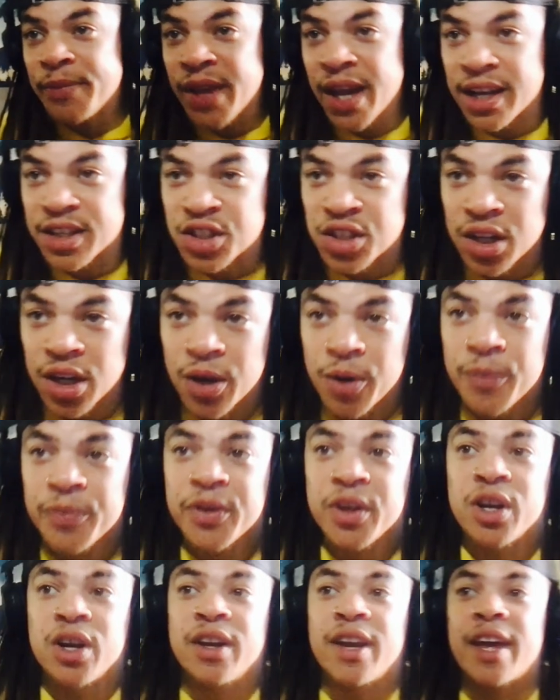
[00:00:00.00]
So,
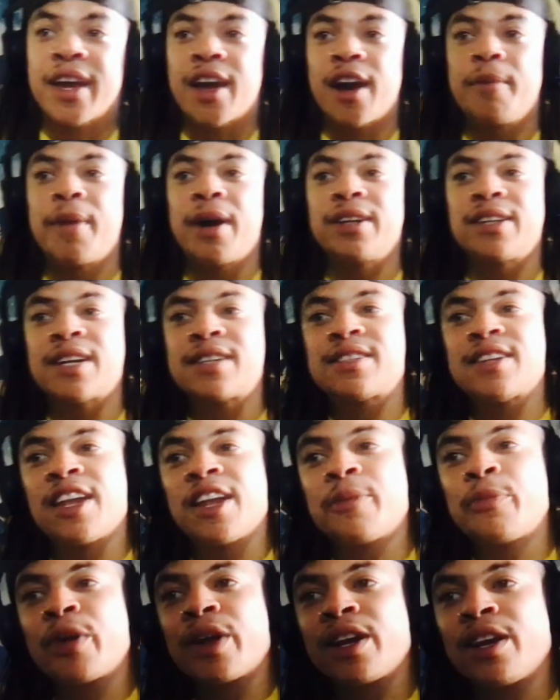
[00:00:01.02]
they come out, they
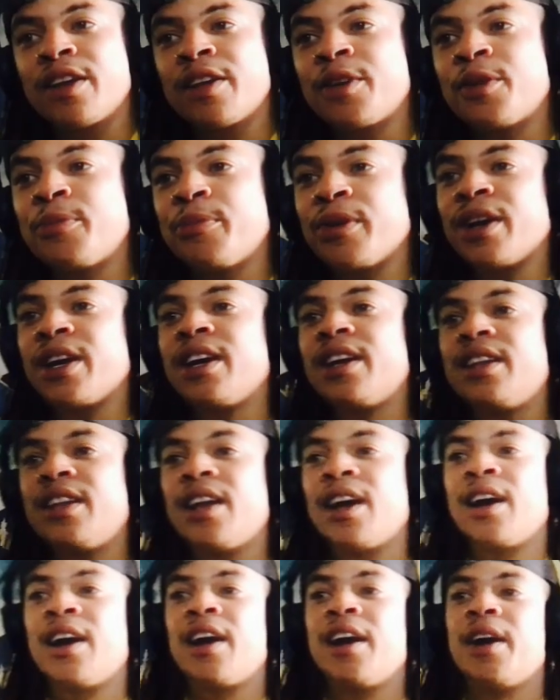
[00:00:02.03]
celebrate a little bit.
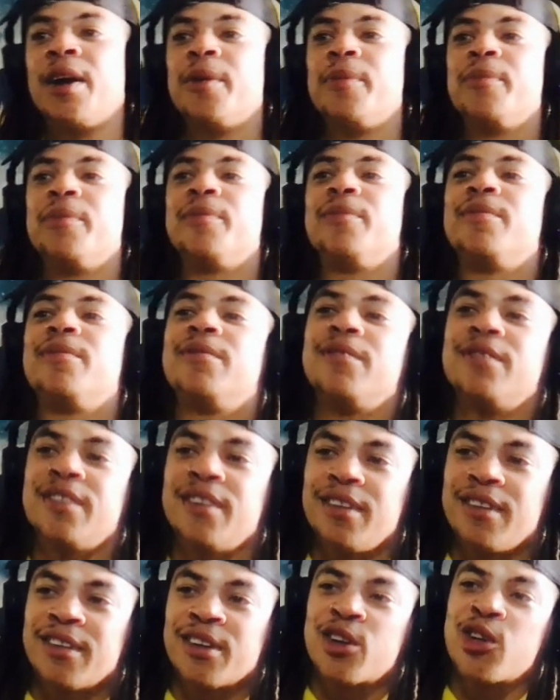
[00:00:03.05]

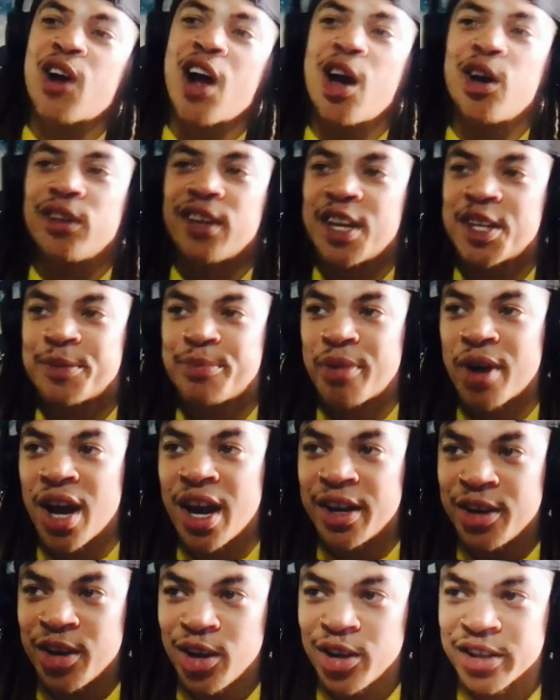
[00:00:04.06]
The crowd lets
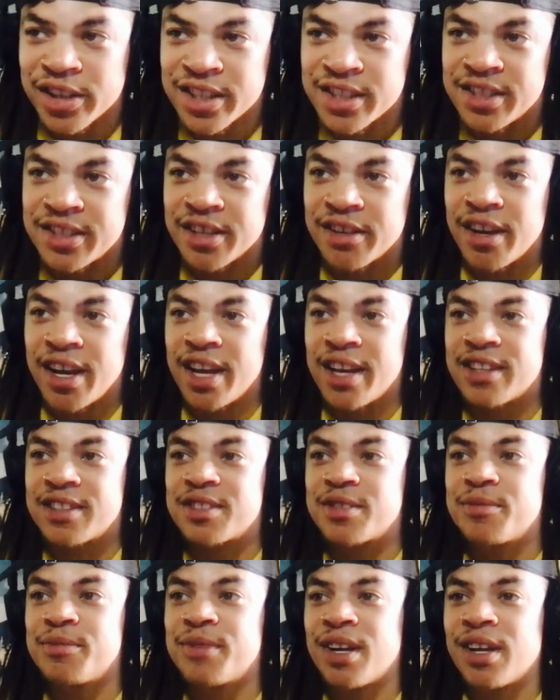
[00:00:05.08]
Braun know that he's still
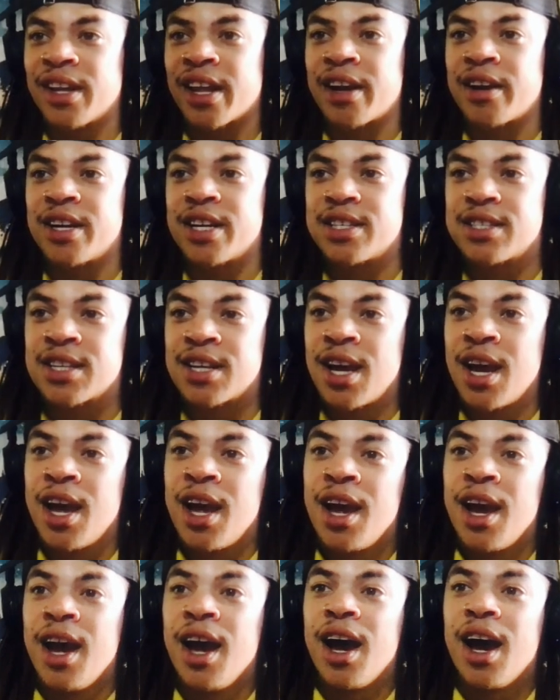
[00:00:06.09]
handsome. Hilarious.
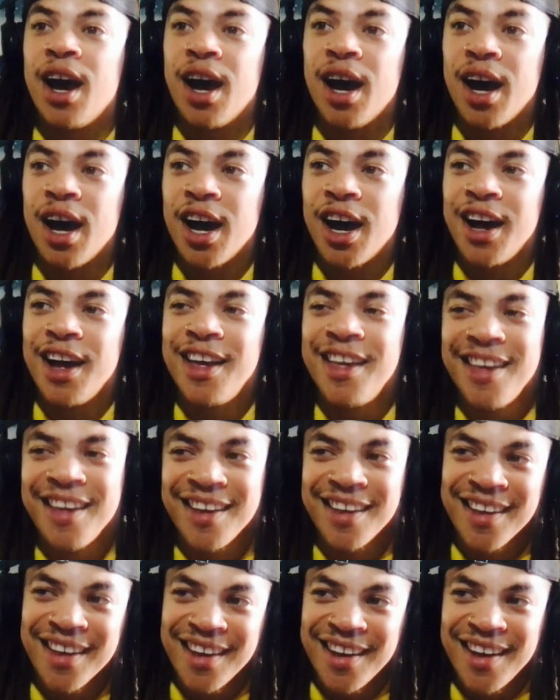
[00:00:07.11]
And
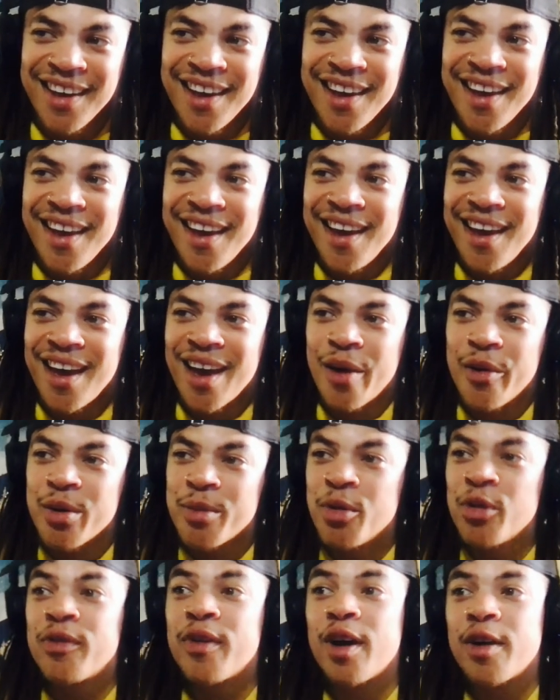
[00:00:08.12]
we
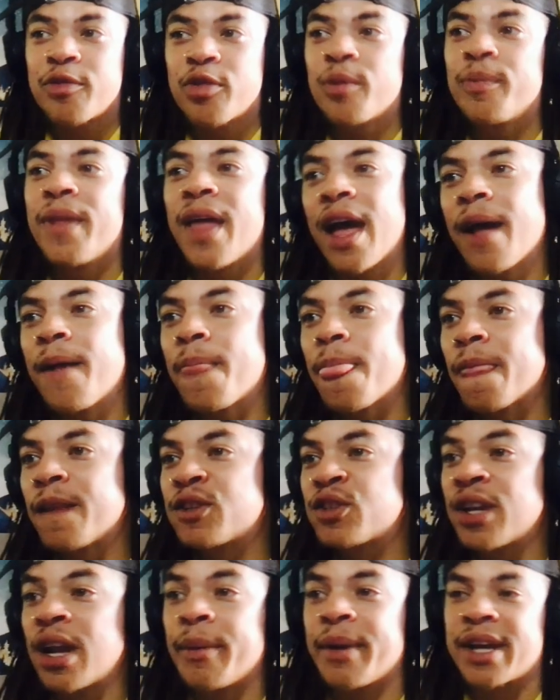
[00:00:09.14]
move on from that.
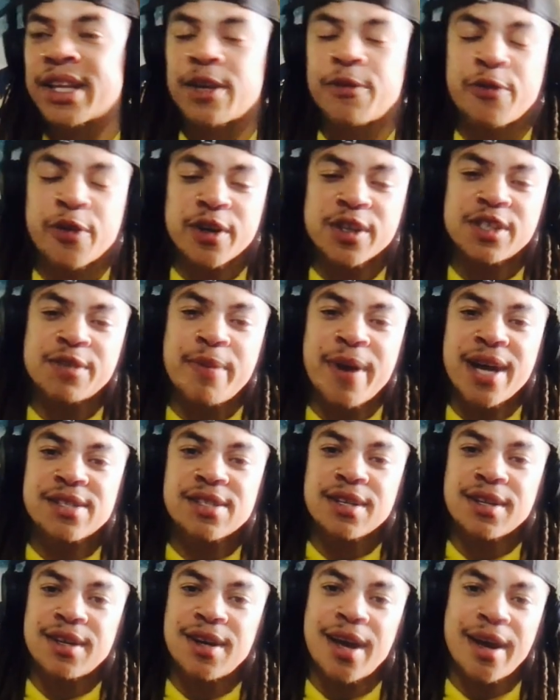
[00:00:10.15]
So now we got the first match
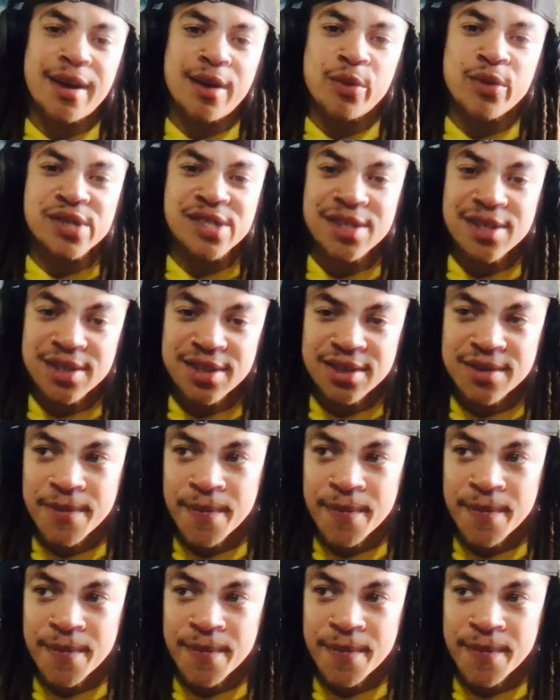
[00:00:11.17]
of the night, which is